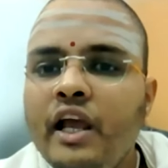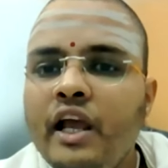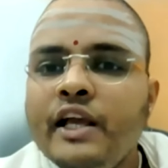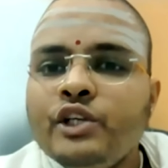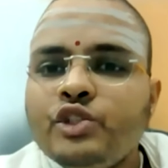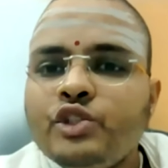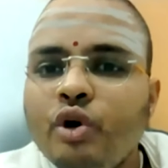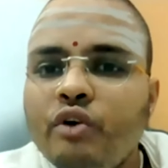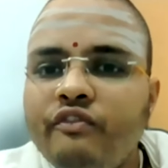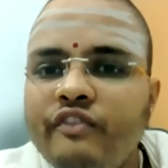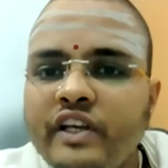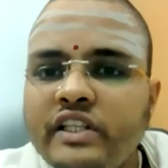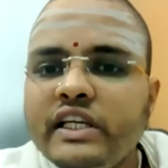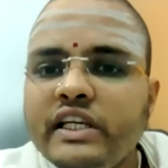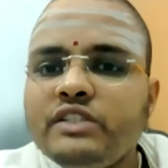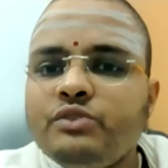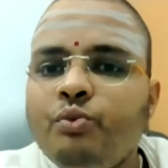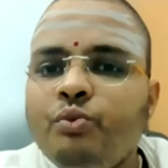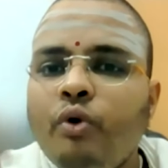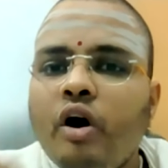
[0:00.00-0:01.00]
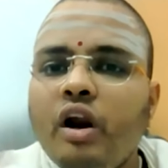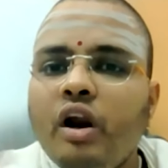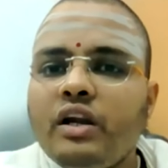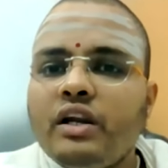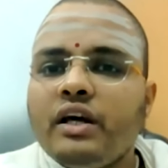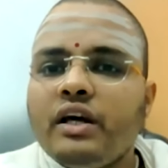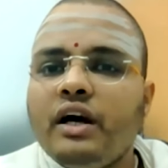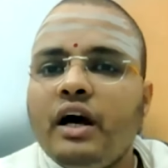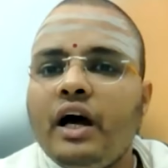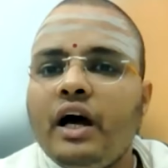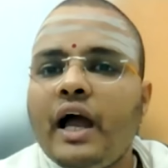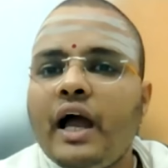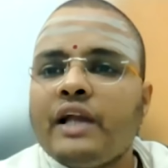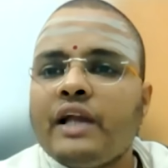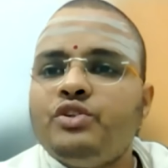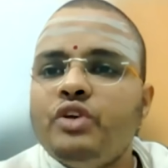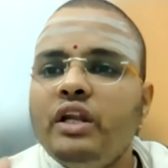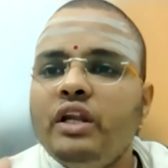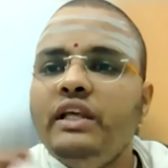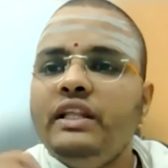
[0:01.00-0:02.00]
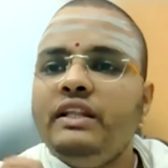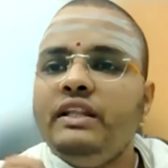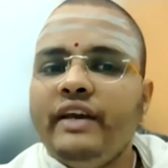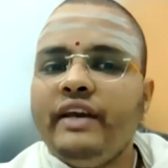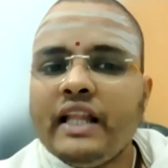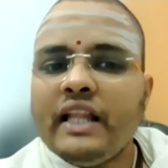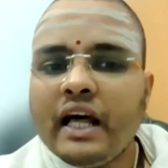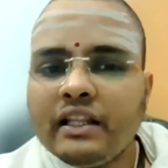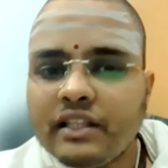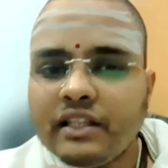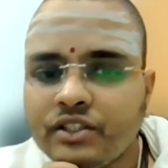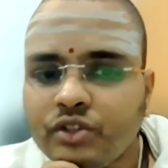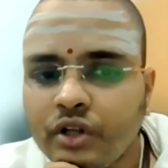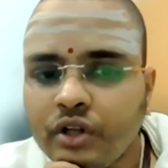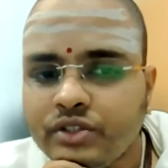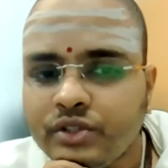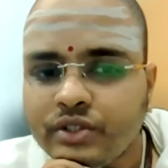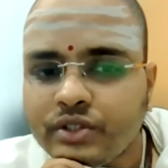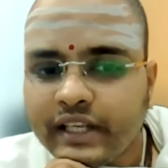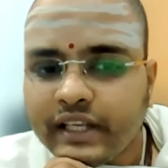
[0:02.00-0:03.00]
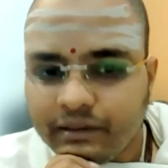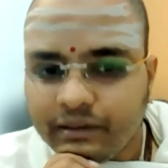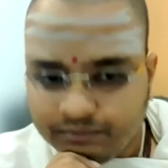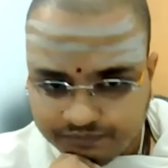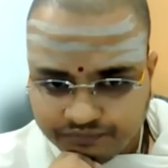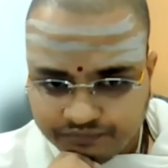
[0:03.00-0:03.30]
So which is what uh, actually the Vedantas also say.